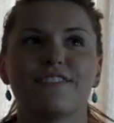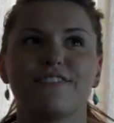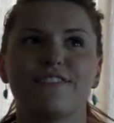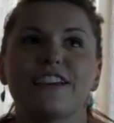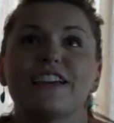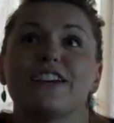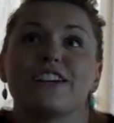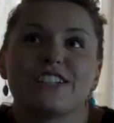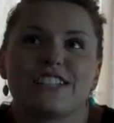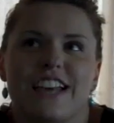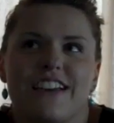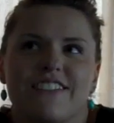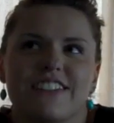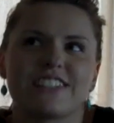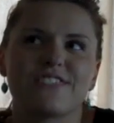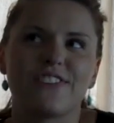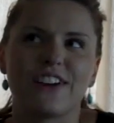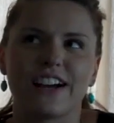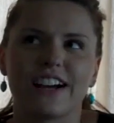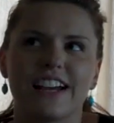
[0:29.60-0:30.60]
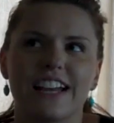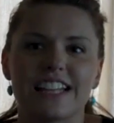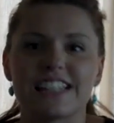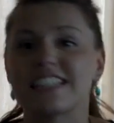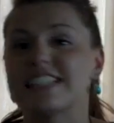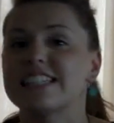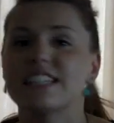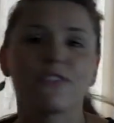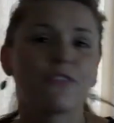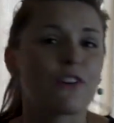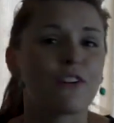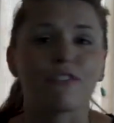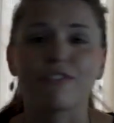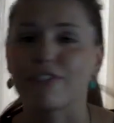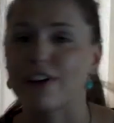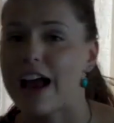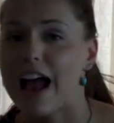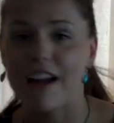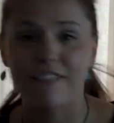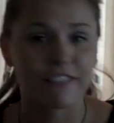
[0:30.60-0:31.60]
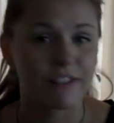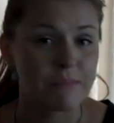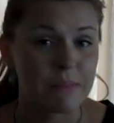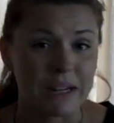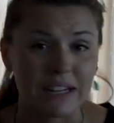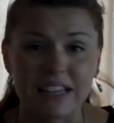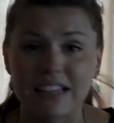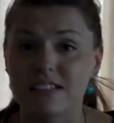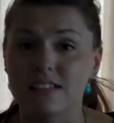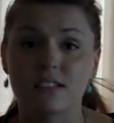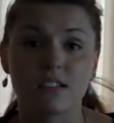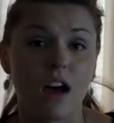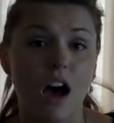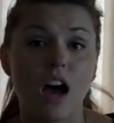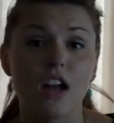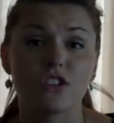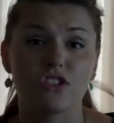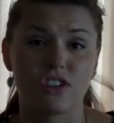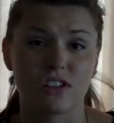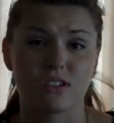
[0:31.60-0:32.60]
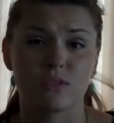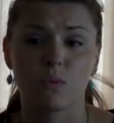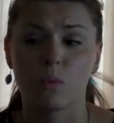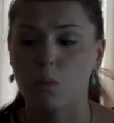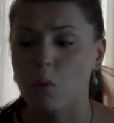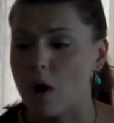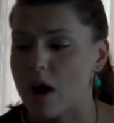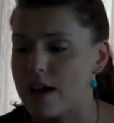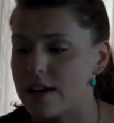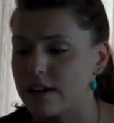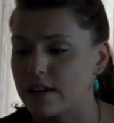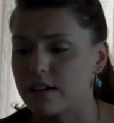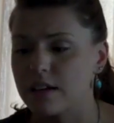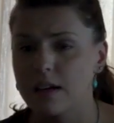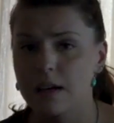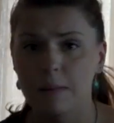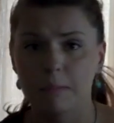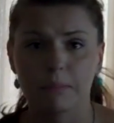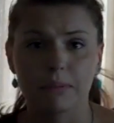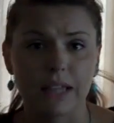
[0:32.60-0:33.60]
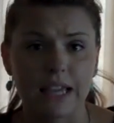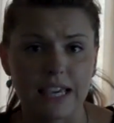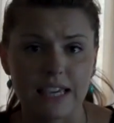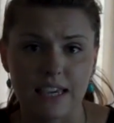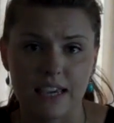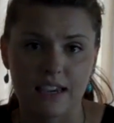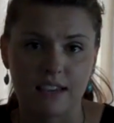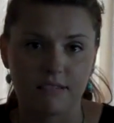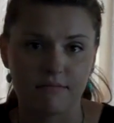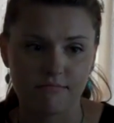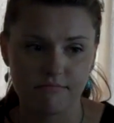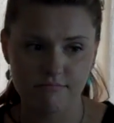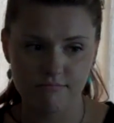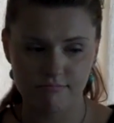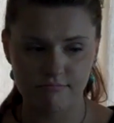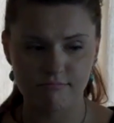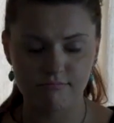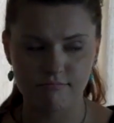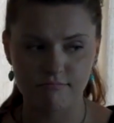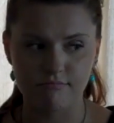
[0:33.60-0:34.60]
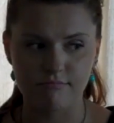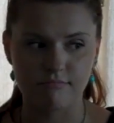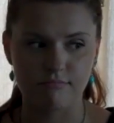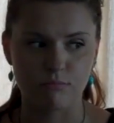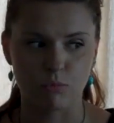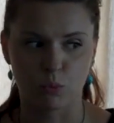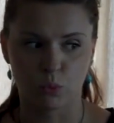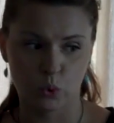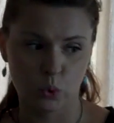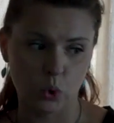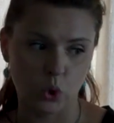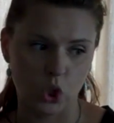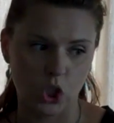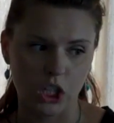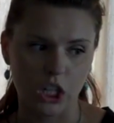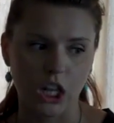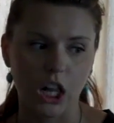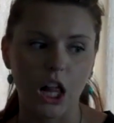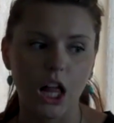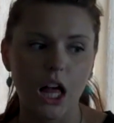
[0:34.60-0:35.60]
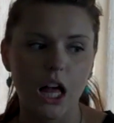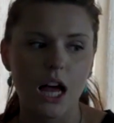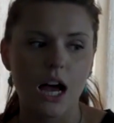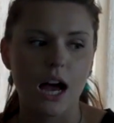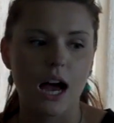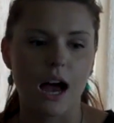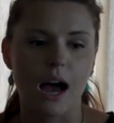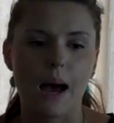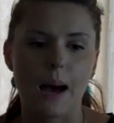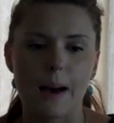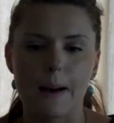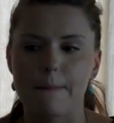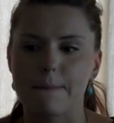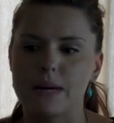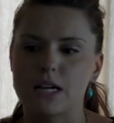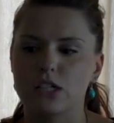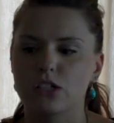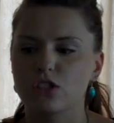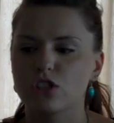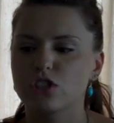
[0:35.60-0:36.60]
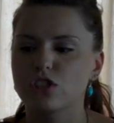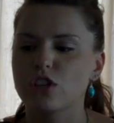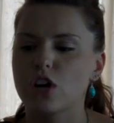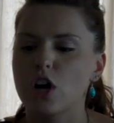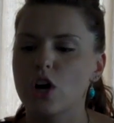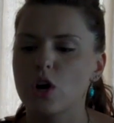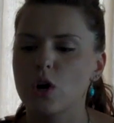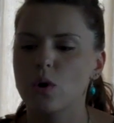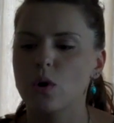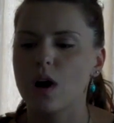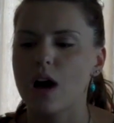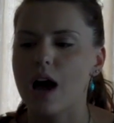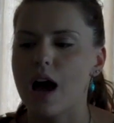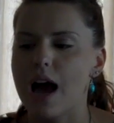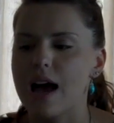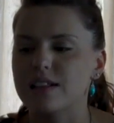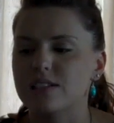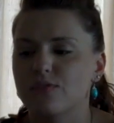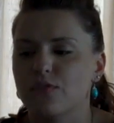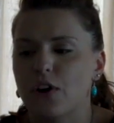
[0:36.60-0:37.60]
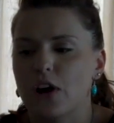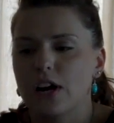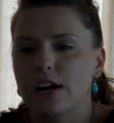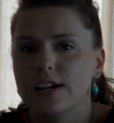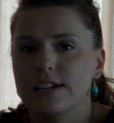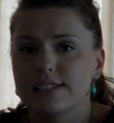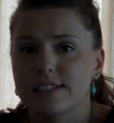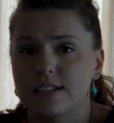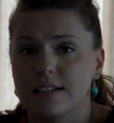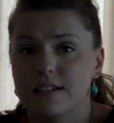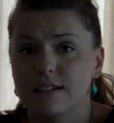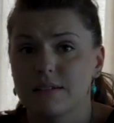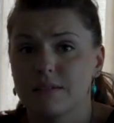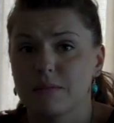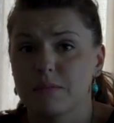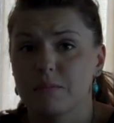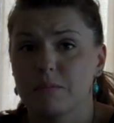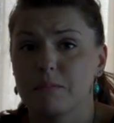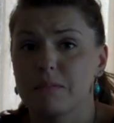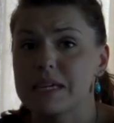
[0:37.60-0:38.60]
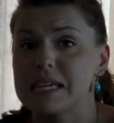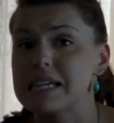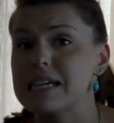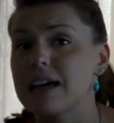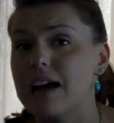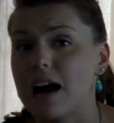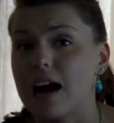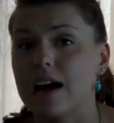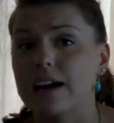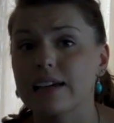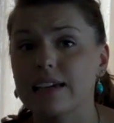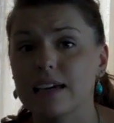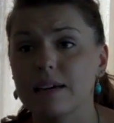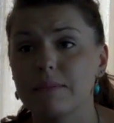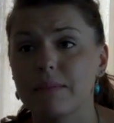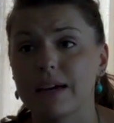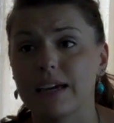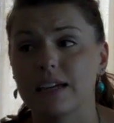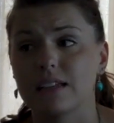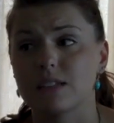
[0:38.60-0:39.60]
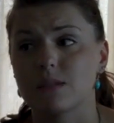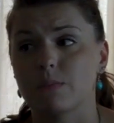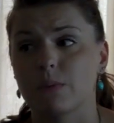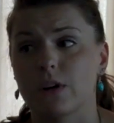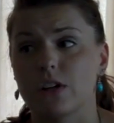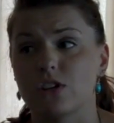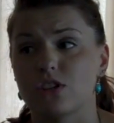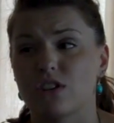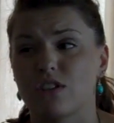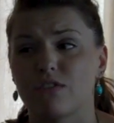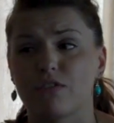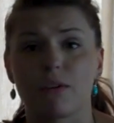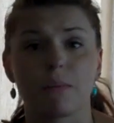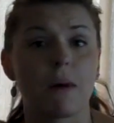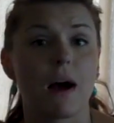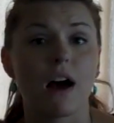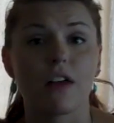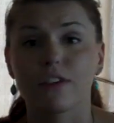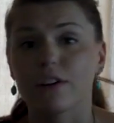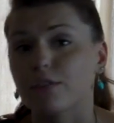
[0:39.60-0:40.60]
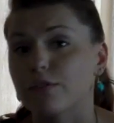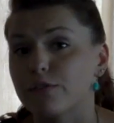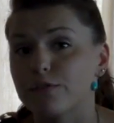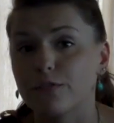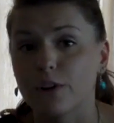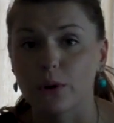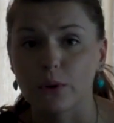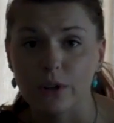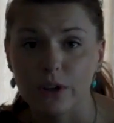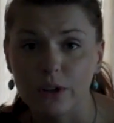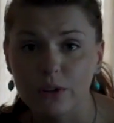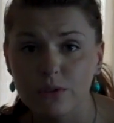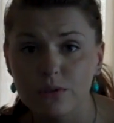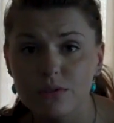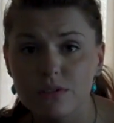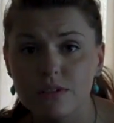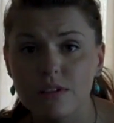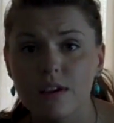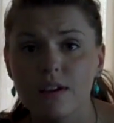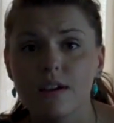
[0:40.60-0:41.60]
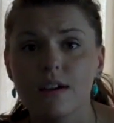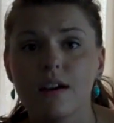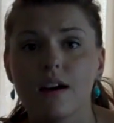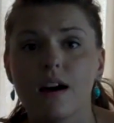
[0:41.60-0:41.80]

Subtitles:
figurative. It's different for everybody. It's not just one blanket rule. So as far as me, I get my inspiration from other photos,